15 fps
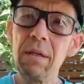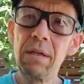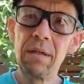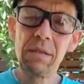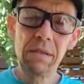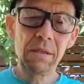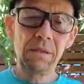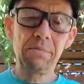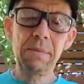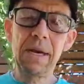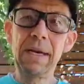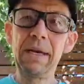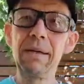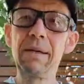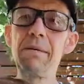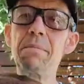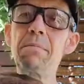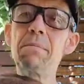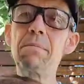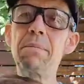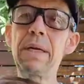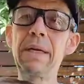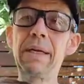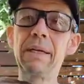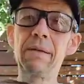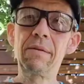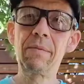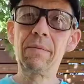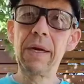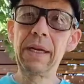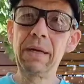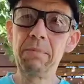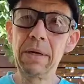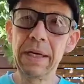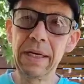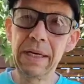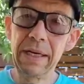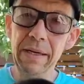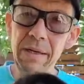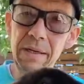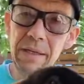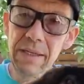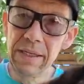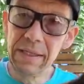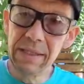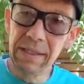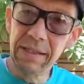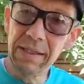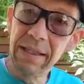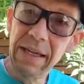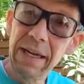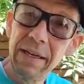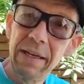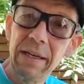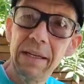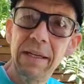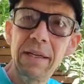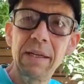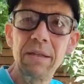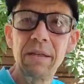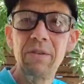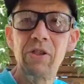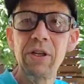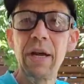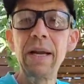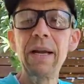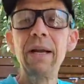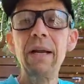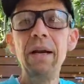This is my running buddy here is getting in the shot.